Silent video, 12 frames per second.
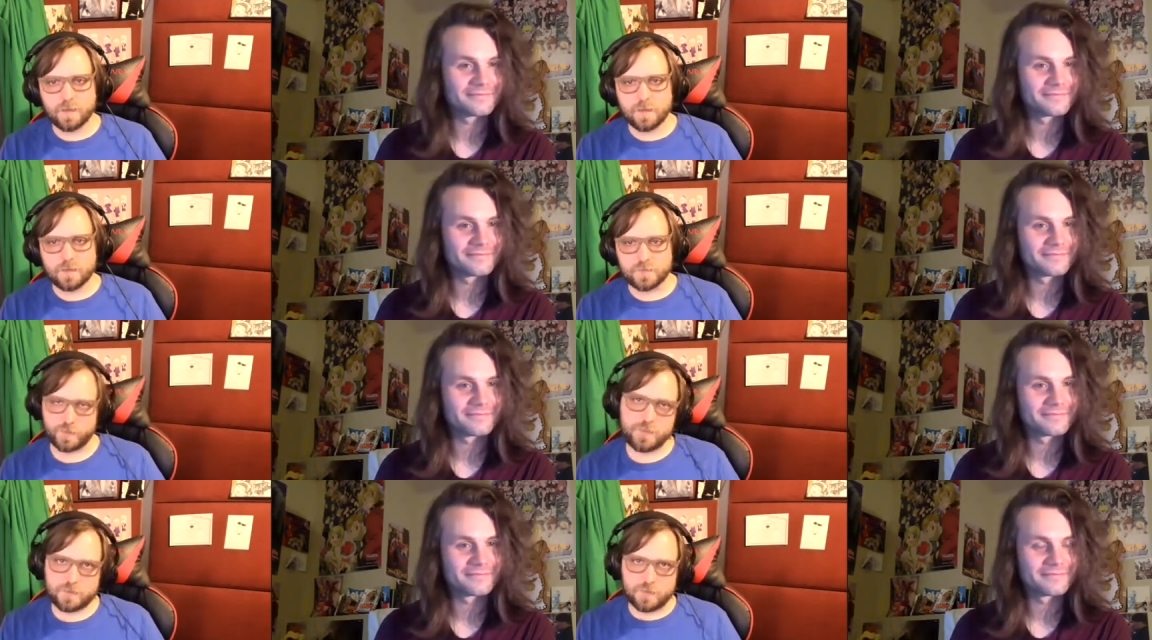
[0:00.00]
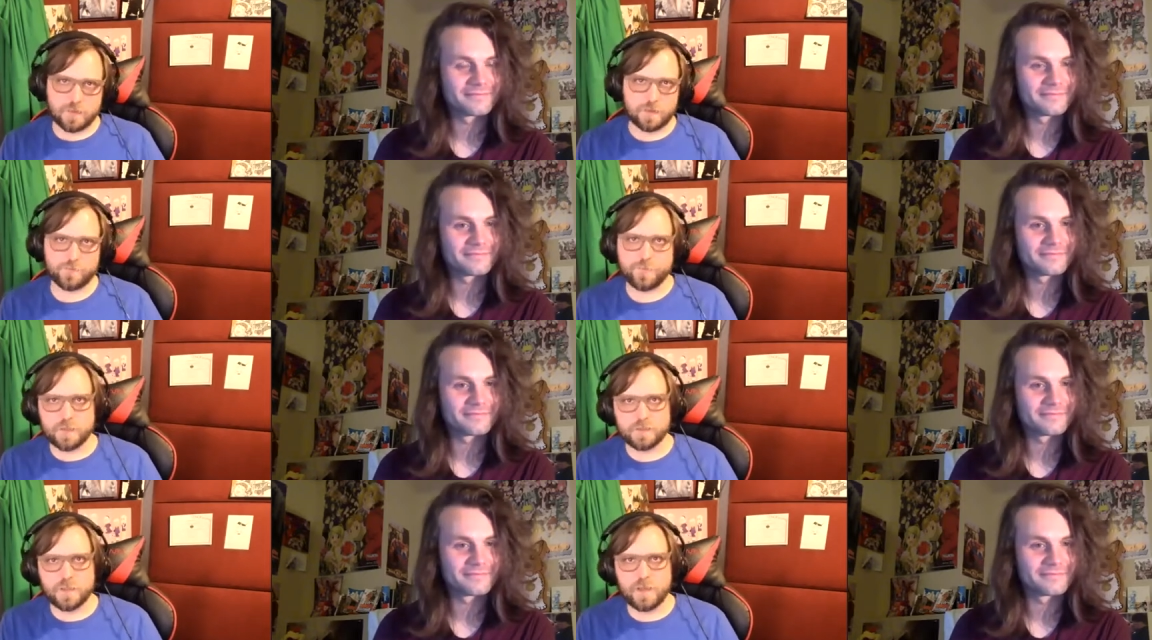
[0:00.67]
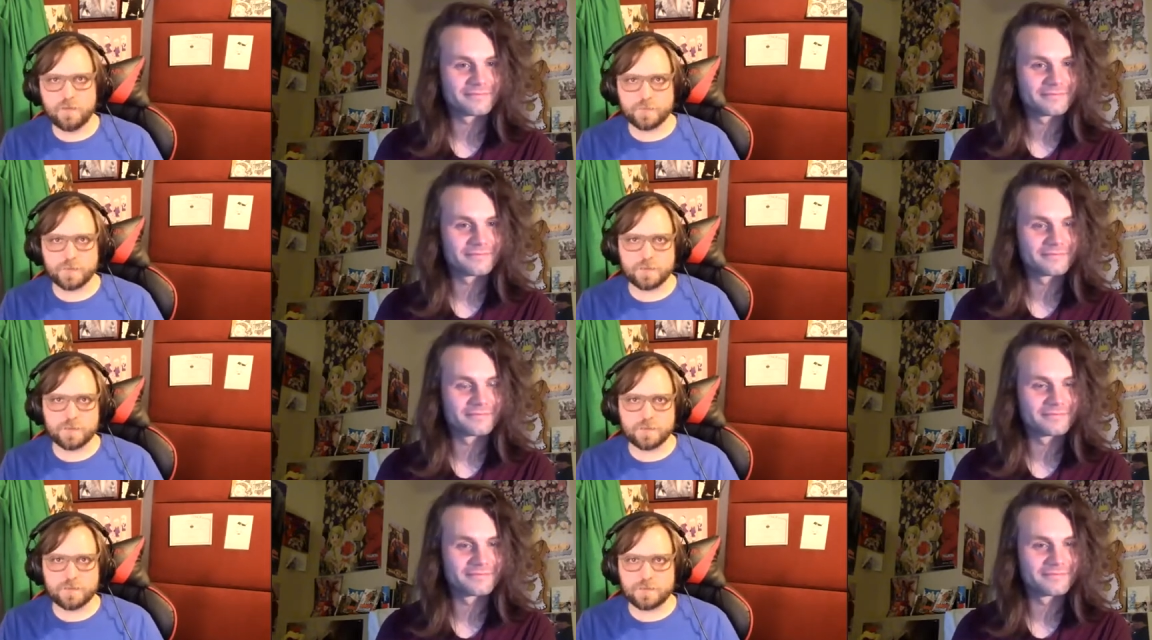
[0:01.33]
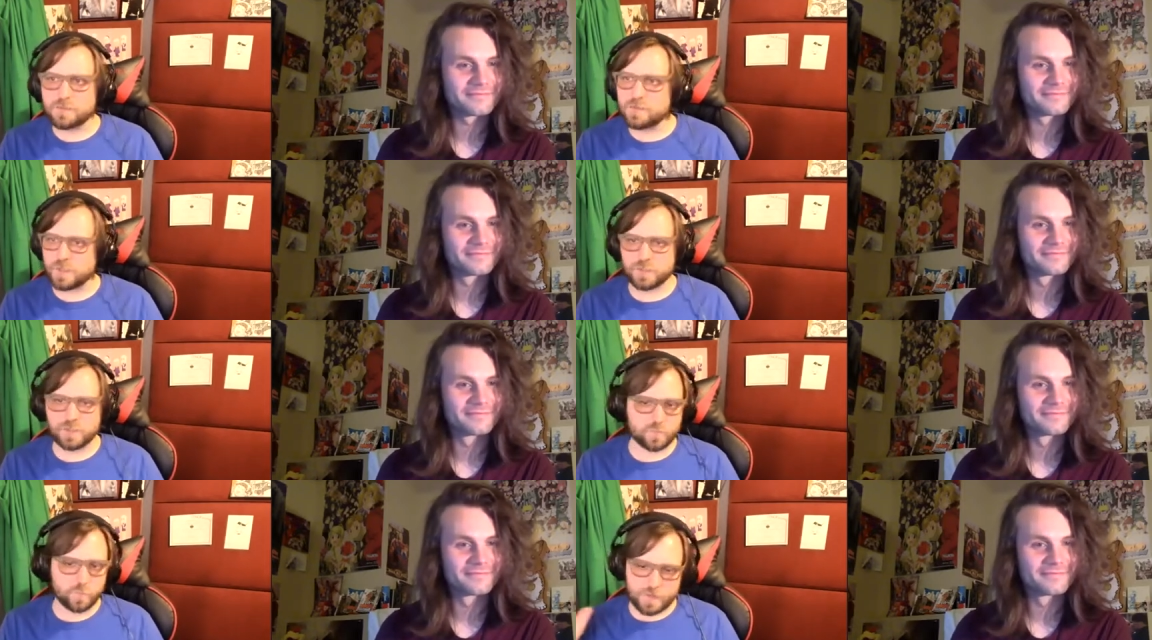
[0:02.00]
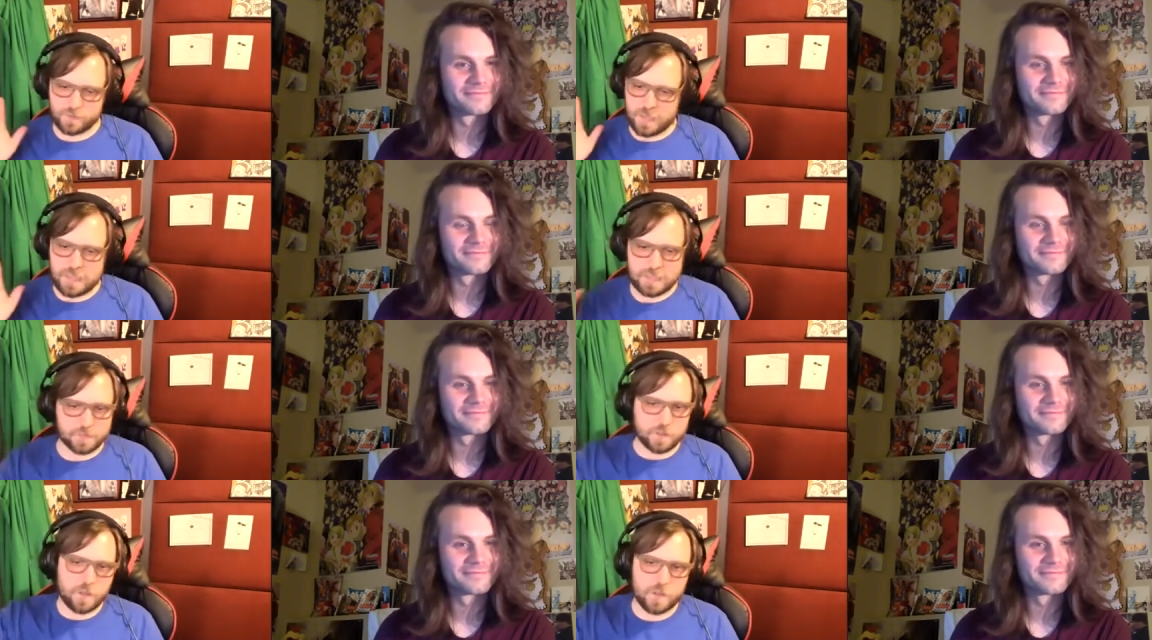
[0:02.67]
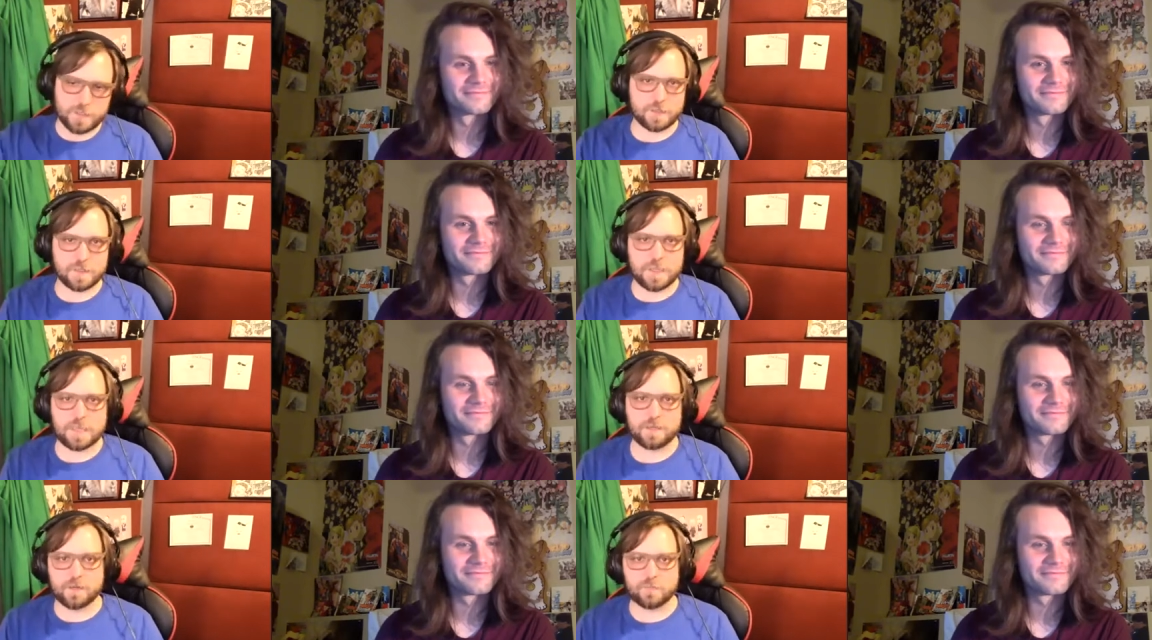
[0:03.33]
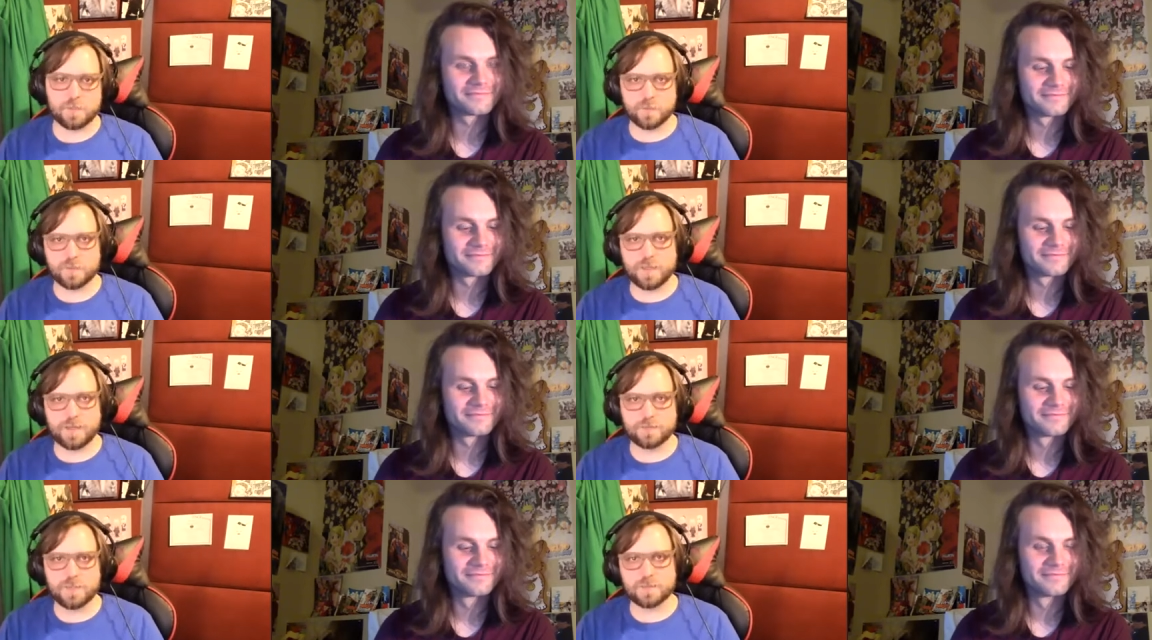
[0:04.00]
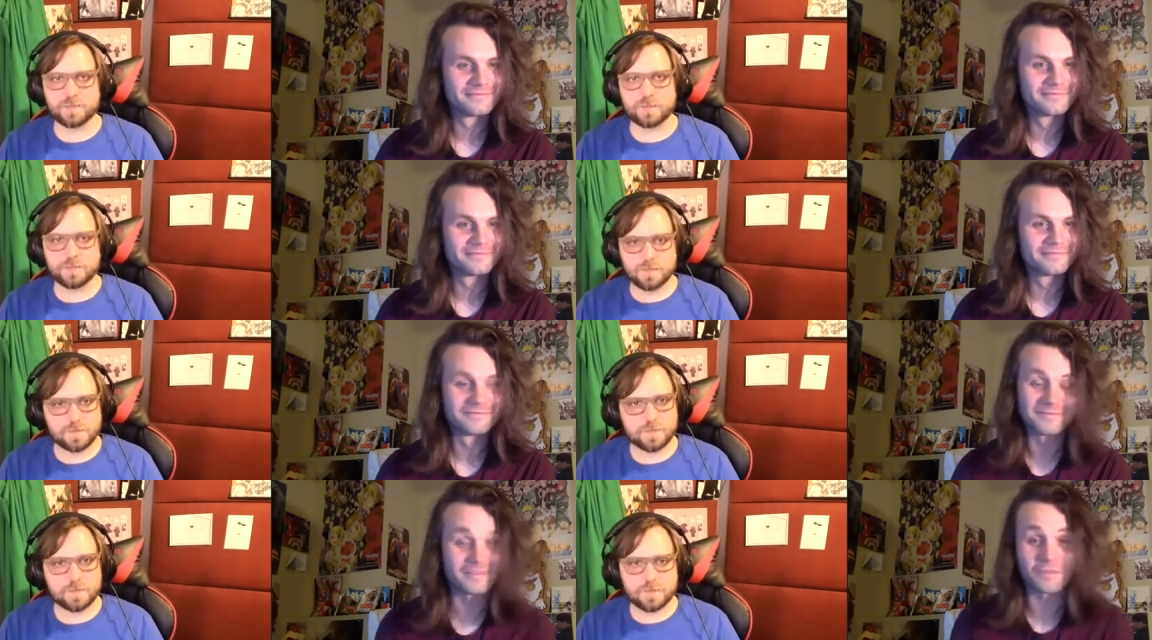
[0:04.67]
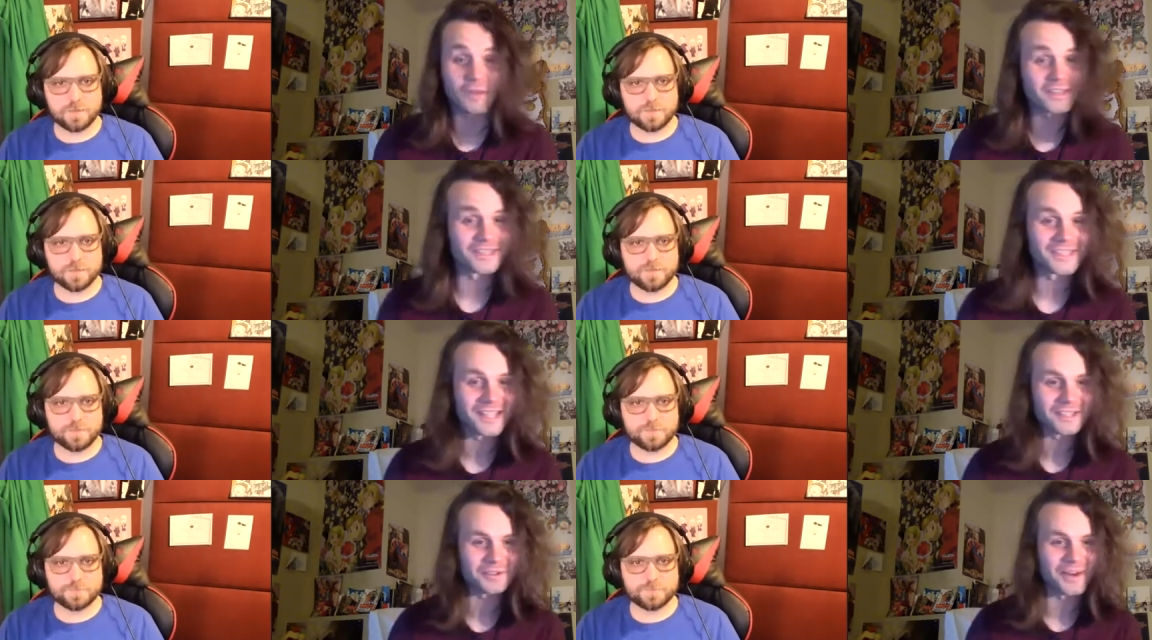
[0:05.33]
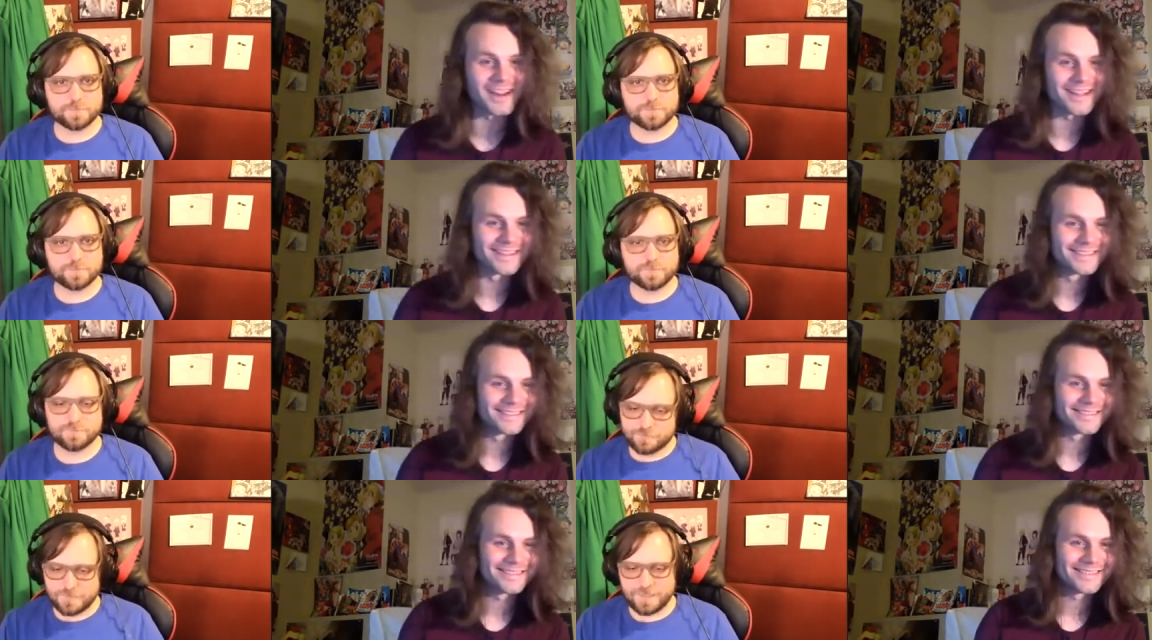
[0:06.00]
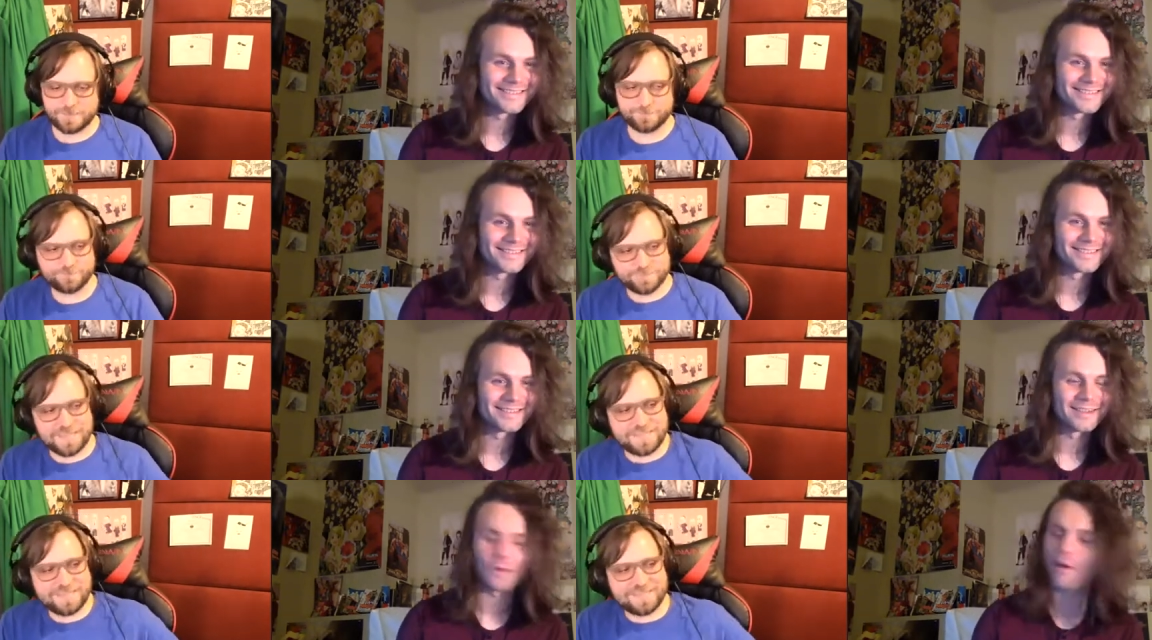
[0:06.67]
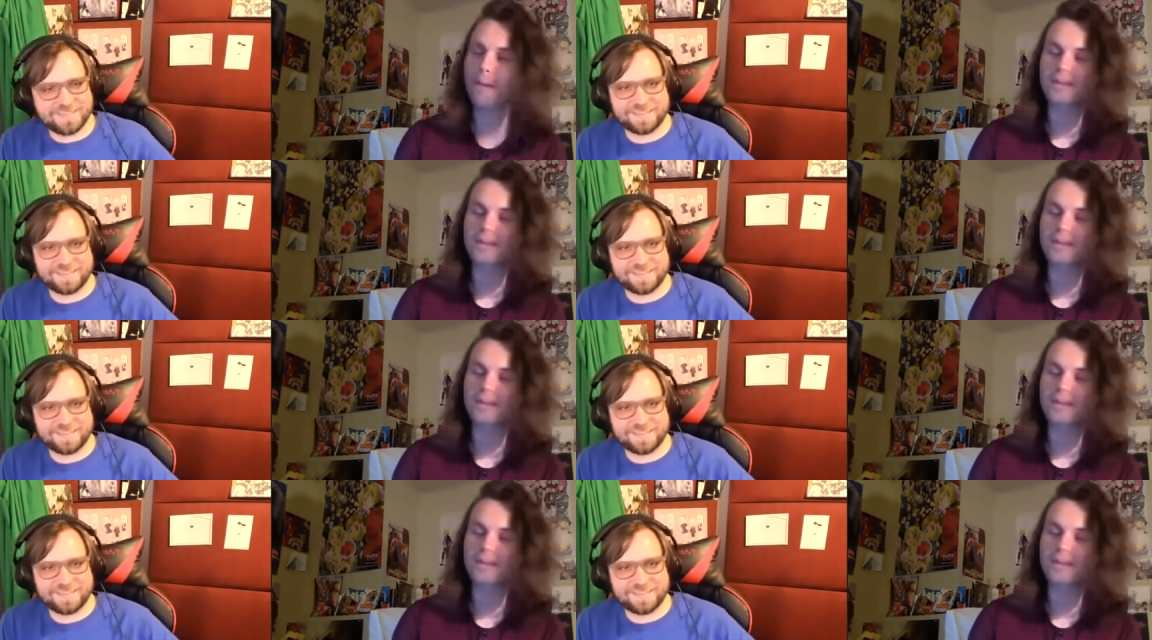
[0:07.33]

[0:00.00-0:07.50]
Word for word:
Speaker 1: so i did and i fell in love and i just went headlong into that and i've been doing that ever since
Speaker 2: the rest is history yeah. um,